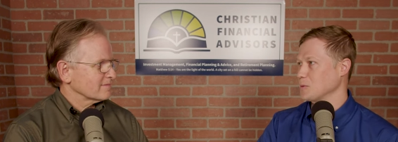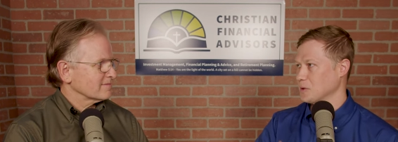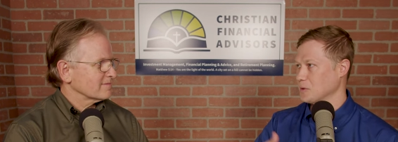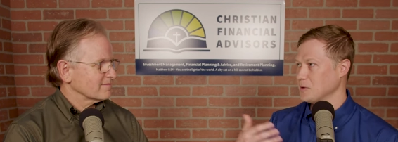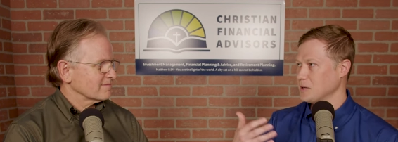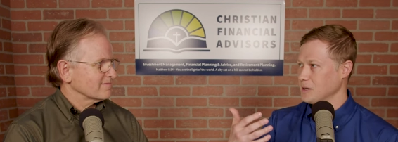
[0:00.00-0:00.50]

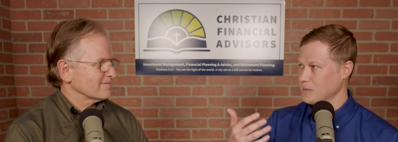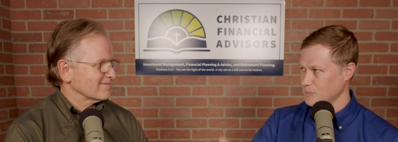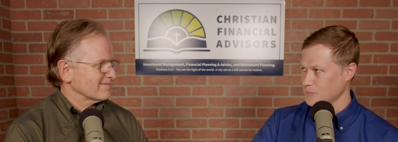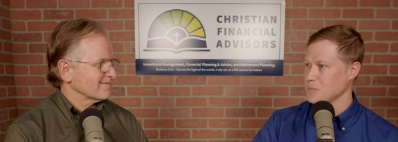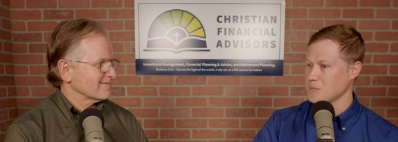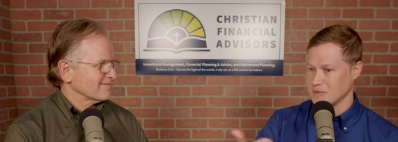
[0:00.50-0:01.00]
Speaker 1: don't
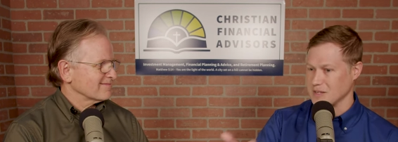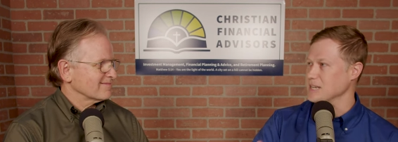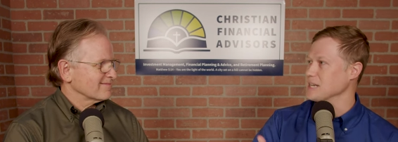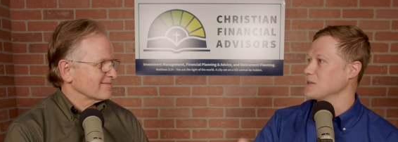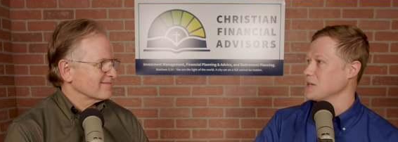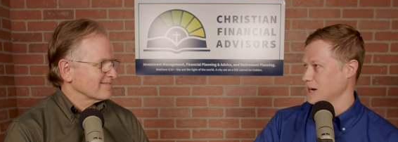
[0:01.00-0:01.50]

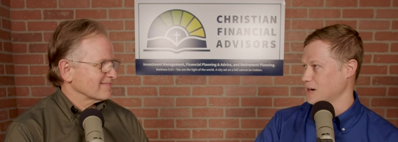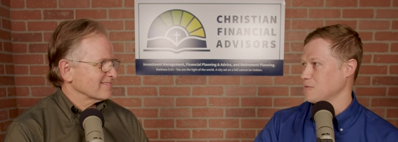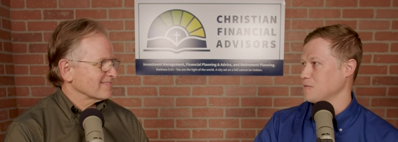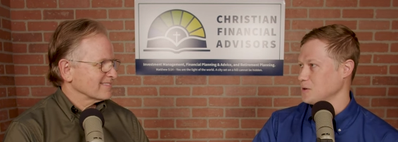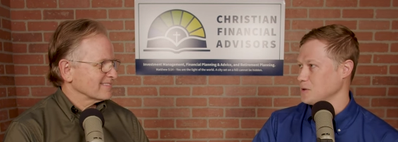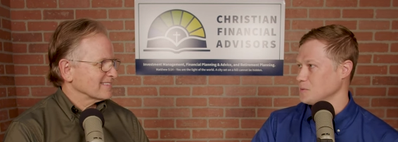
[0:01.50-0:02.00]
get that
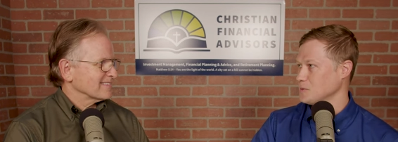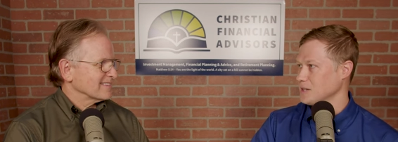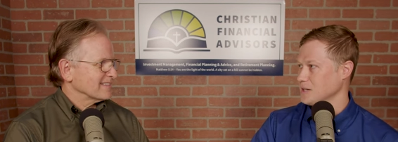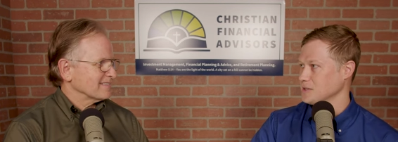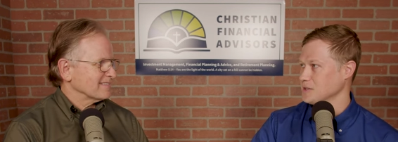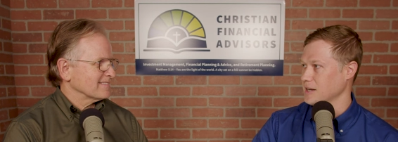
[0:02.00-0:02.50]
confused
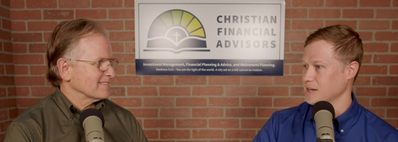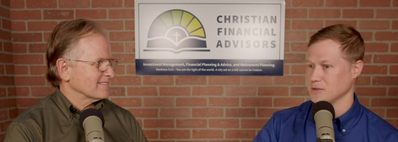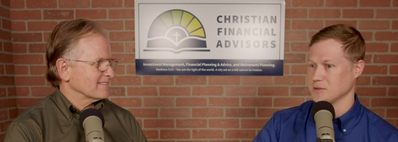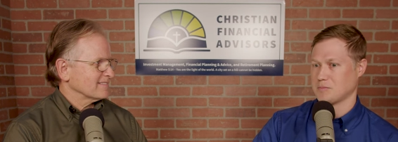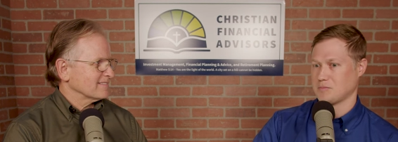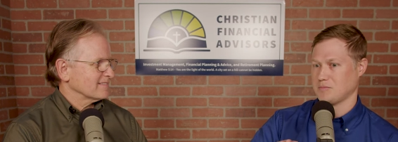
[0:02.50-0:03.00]
as
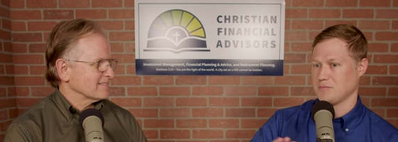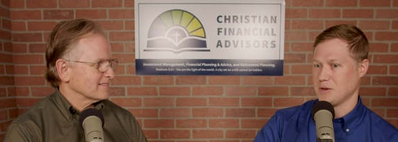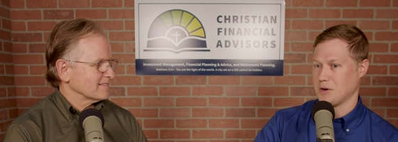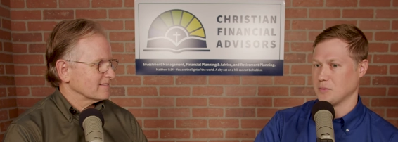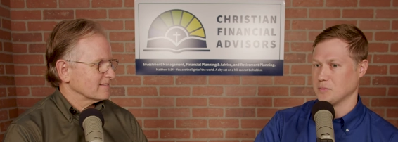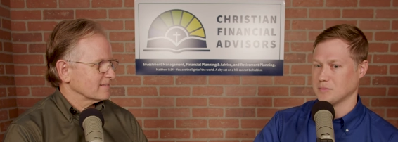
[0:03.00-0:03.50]
as,
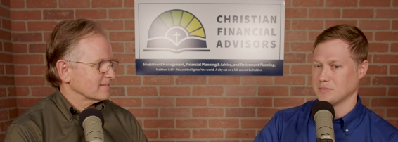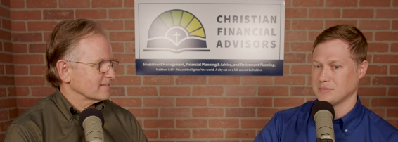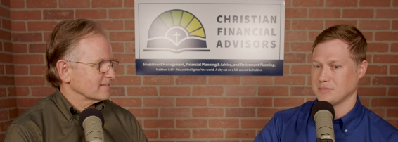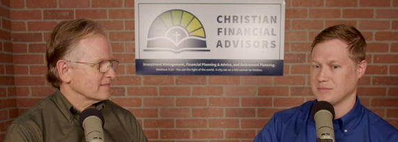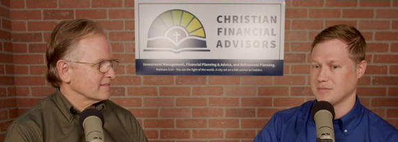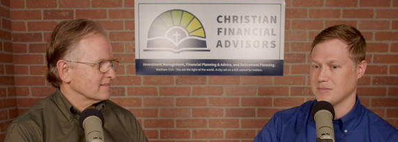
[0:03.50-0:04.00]
you know,
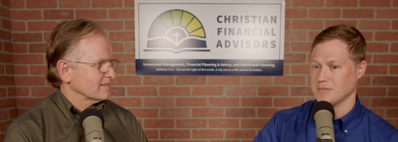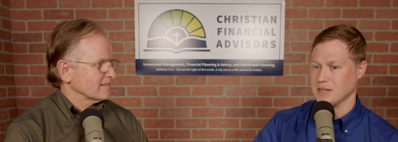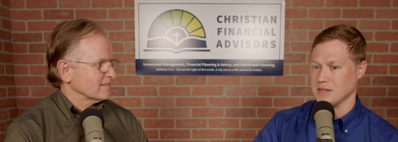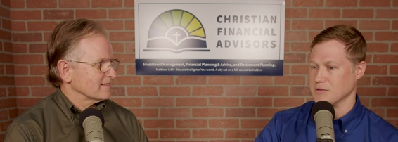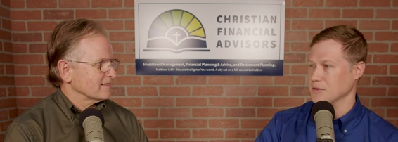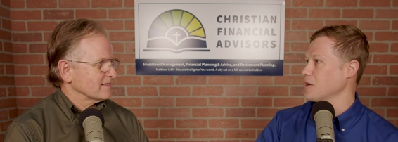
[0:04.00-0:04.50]

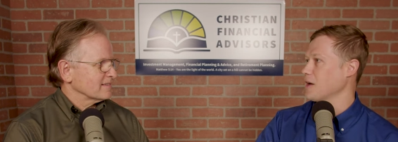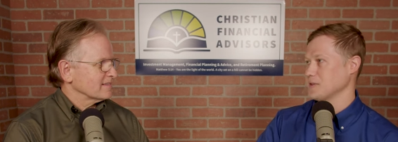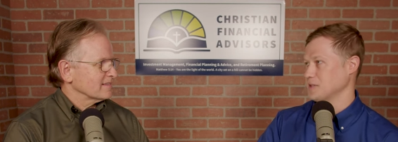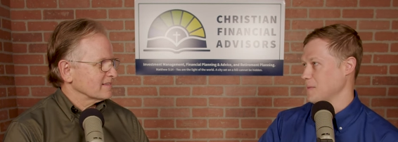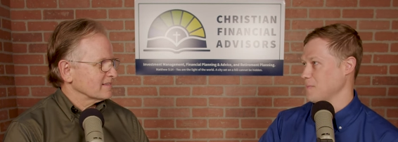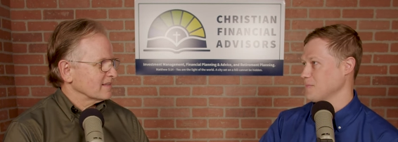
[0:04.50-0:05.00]
they're not the
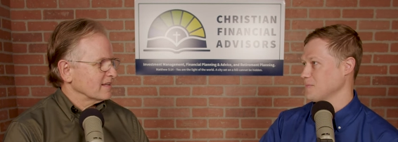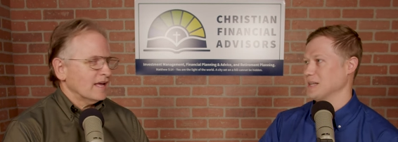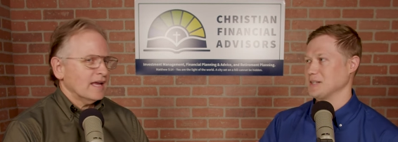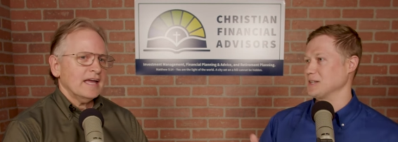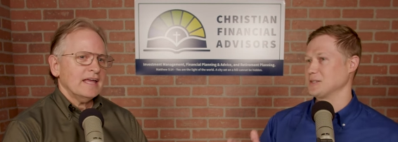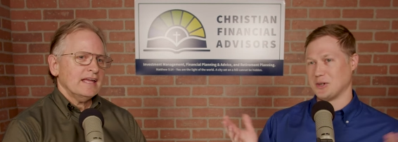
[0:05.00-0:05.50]
same.
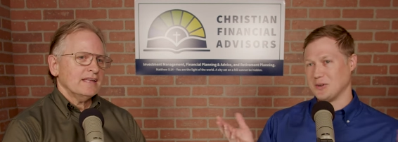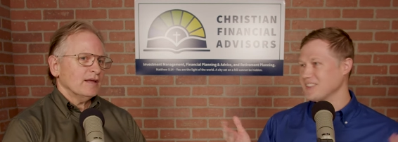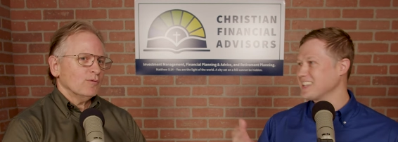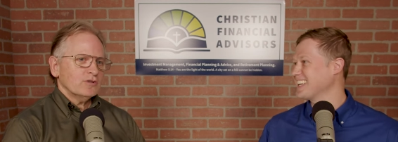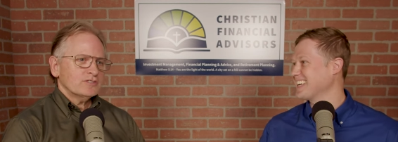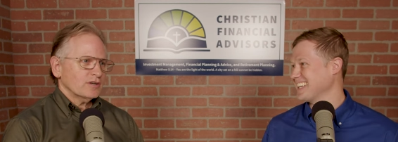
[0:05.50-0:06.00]
That, that's and,
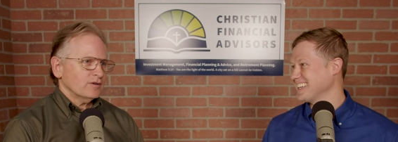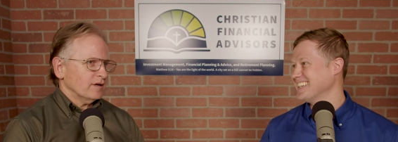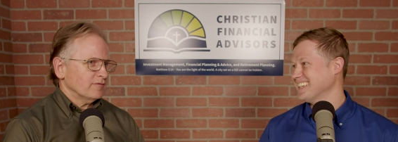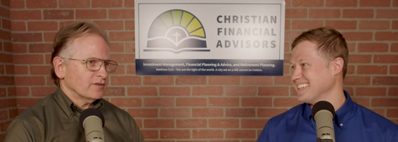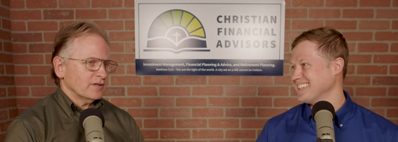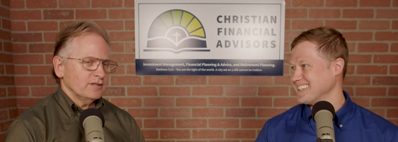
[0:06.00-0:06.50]
all.
Speaker 2: And, so,
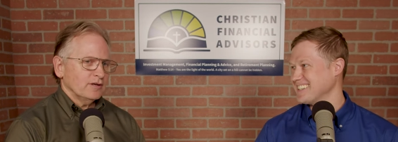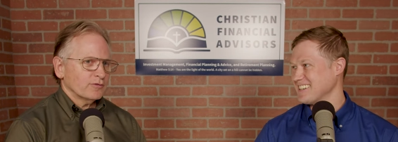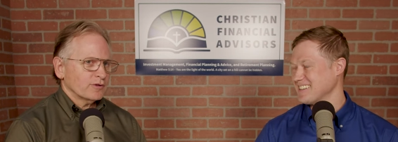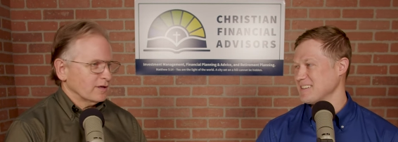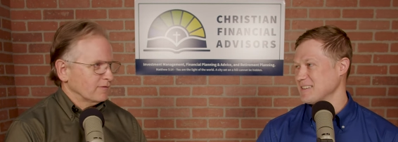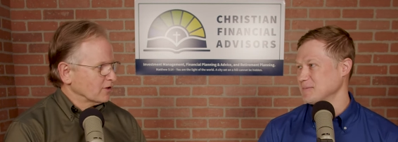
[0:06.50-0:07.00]
if, you know,
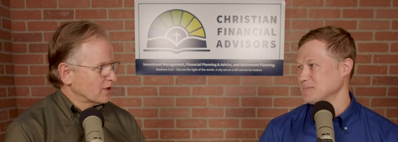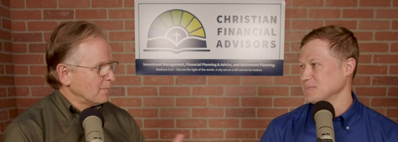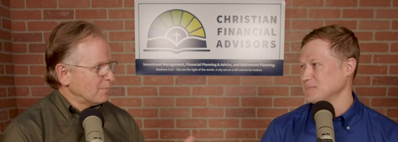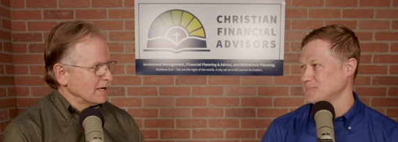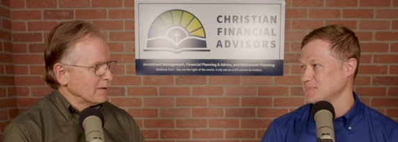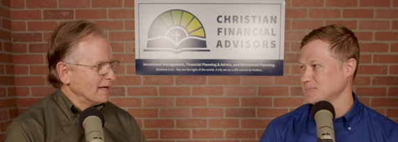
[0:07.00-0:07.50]
the, if the
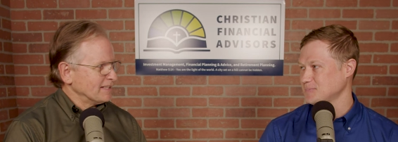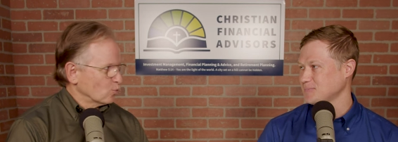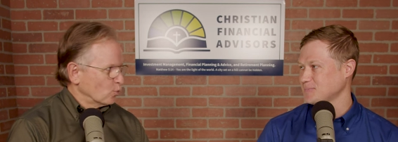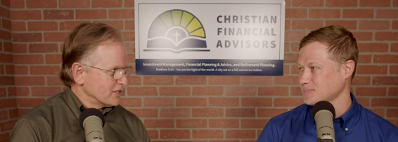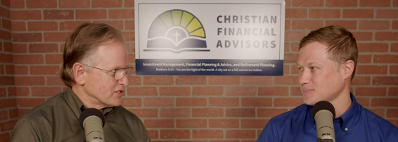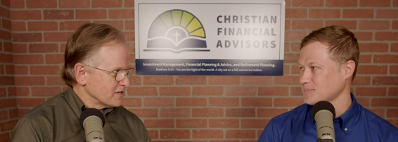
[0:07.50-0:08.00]
company makes
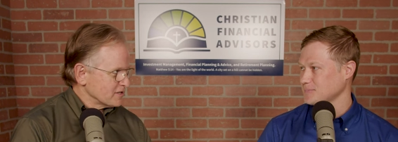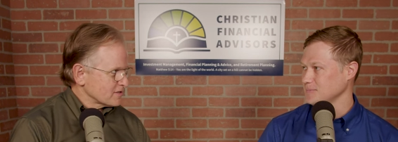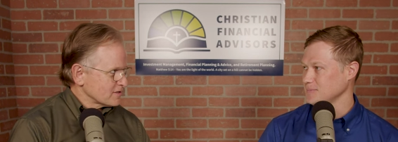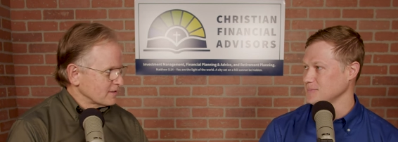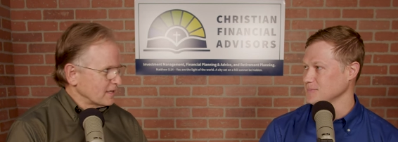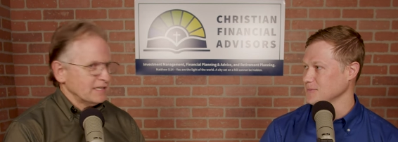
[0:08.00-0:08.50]

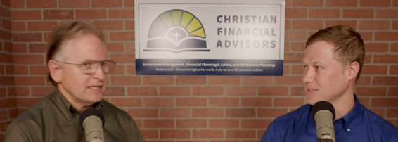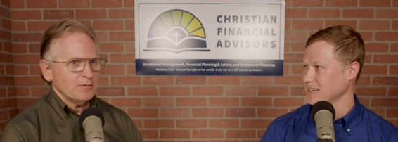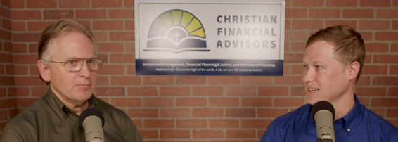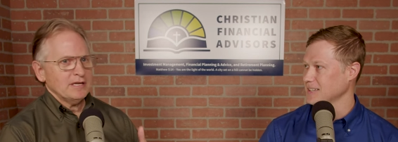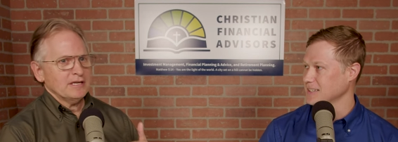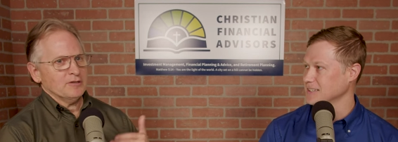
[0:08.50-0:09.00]
widgets, they need to
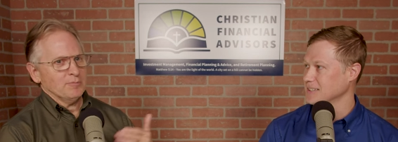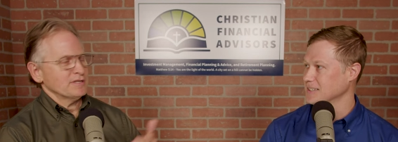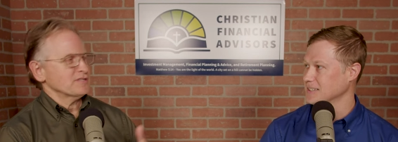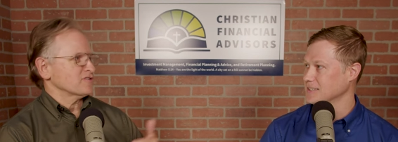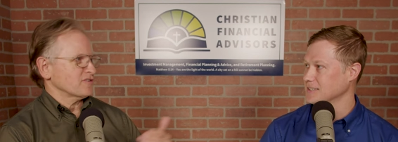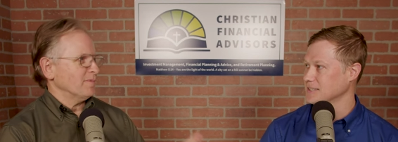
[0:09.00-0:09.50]
be in the
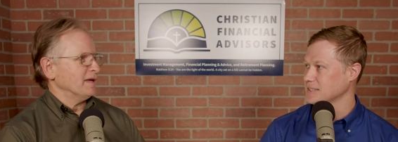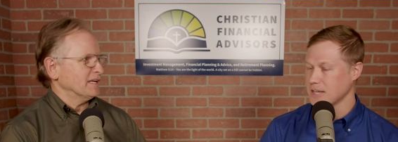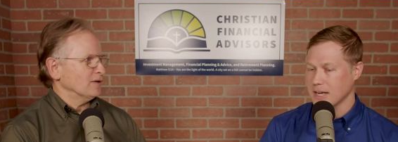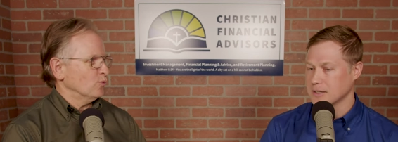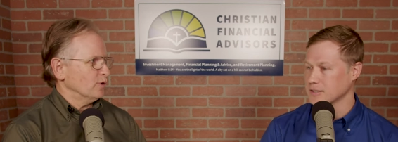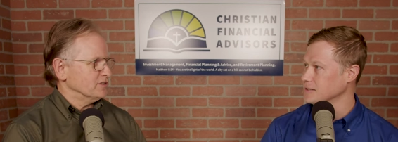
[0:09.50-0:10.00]
business of
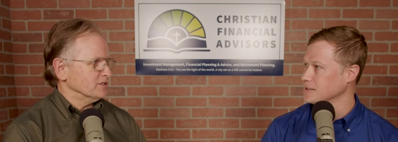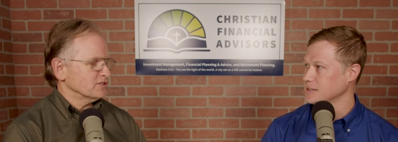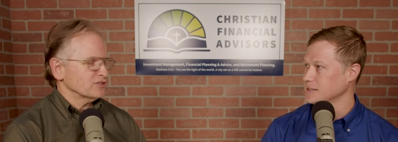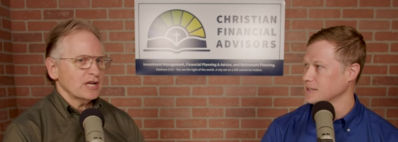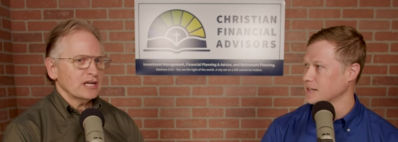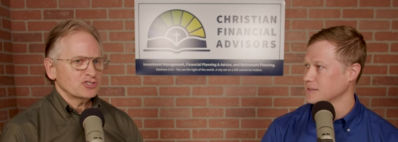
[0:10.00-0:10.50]
making yeah.
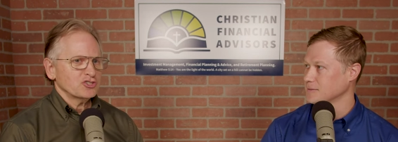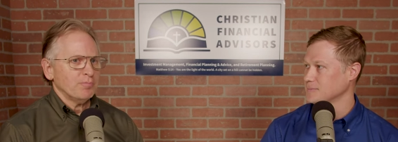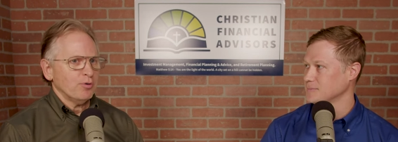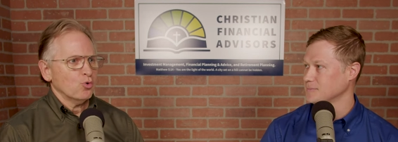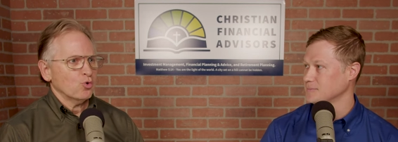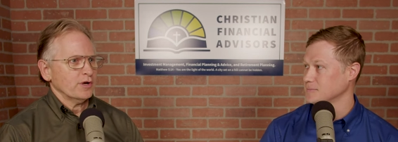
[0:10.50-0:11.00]
widgets, not
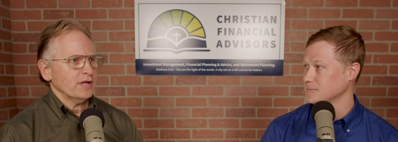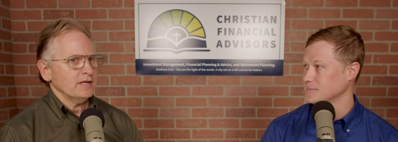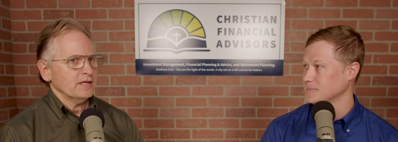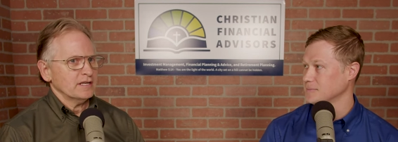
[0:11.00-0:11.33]
supporting